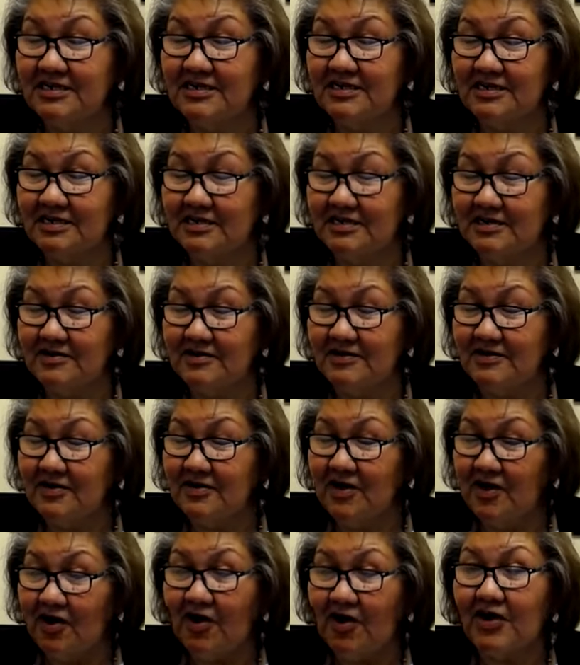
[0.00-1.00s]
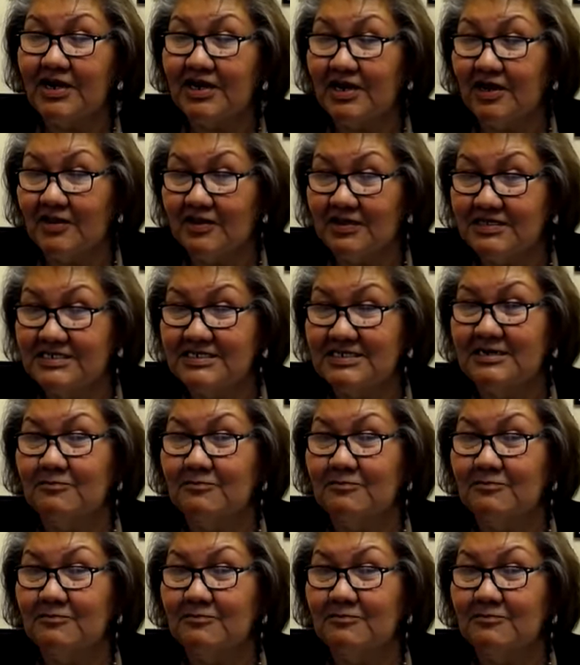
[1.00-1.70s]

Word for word: in archaeology,